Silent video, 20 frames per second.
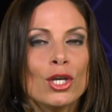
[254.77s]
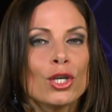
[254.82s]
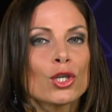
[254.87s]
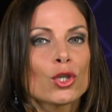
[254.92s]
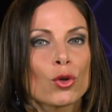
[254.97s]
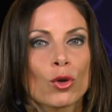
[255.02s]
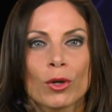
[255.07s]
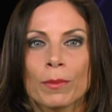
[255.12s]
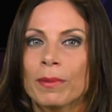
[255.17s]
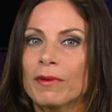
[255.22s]

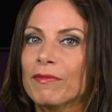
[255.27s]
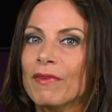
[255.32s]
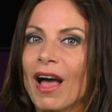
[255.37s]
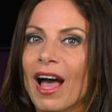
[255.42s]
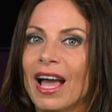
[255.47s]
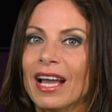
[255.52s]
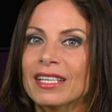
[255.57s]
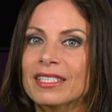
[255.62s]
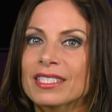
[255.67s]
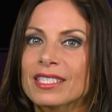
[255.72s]
sure to
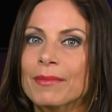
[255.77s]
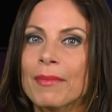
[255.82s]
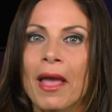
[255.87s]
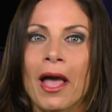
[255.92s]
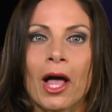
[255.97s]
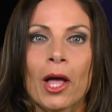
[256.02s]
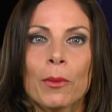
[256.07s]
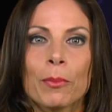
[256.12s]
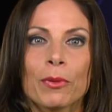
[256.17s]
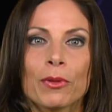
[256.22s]
provide some
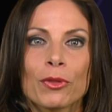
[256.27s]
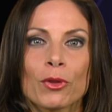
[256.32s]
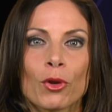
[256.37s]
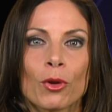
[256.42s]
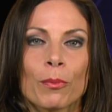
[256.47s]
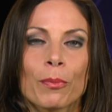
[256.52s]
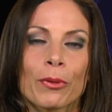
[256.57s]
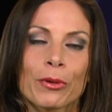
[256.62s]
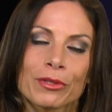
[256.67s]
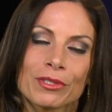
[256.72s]
help with
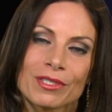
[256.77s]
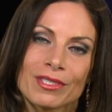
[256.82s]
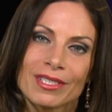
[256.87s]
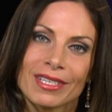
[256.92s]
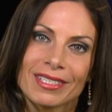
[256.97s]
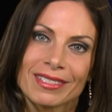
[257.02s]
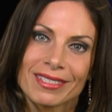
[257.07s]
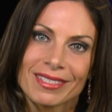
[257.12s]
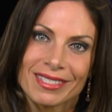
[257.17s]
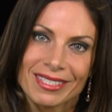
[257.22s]
your
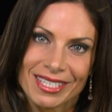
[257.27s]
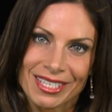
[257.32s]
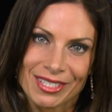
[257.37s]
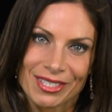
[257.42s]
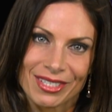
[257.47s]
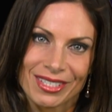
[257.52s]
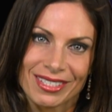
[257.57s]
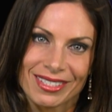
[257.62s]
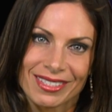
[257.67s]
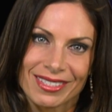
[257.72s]
purchasing
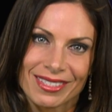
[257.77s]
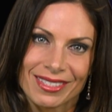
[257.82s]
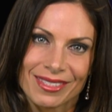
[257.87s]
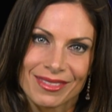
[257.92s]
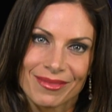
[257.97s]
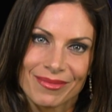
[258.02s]
decisions.